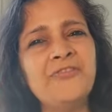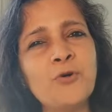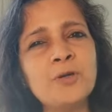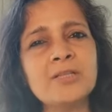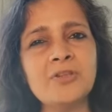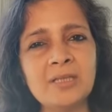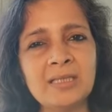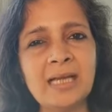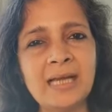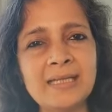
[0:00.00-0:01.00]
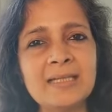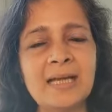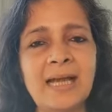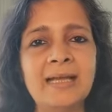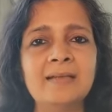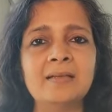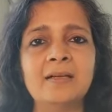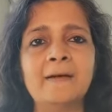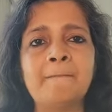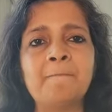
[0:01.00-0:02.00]
focus on that and
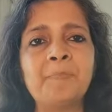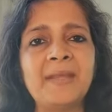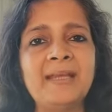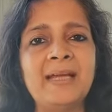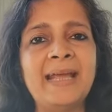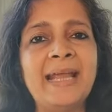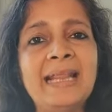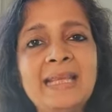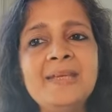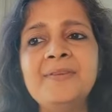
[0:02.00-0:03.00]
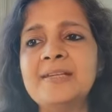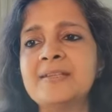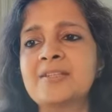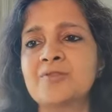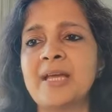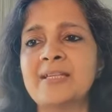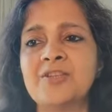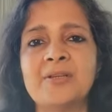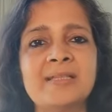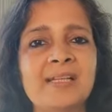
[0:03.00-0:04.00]
in a healthy way distract
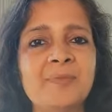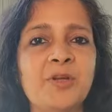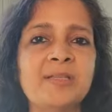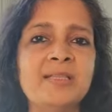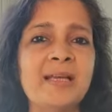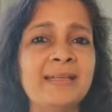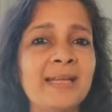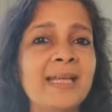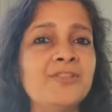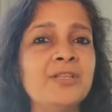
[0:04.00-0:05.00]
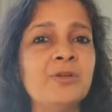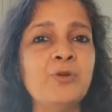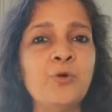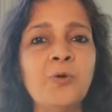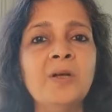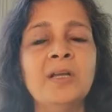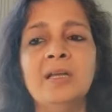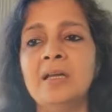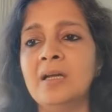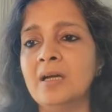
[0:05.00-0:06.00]
yourself, because these are engaging low
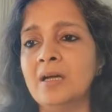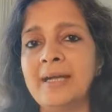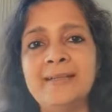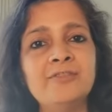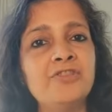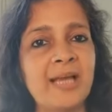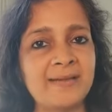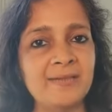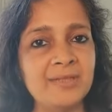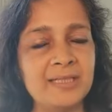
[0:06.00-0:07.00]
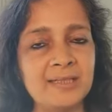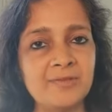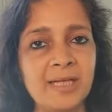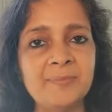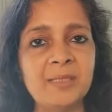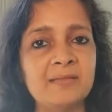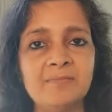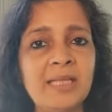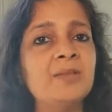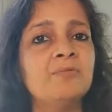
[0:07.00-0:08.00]
energy activities, right? But
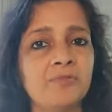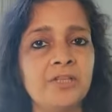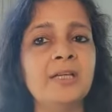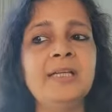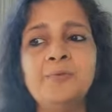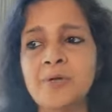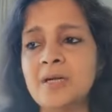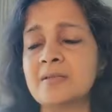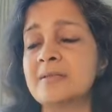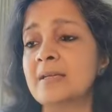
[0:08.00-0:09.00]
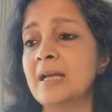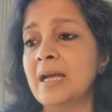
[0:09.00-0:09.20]
it really works.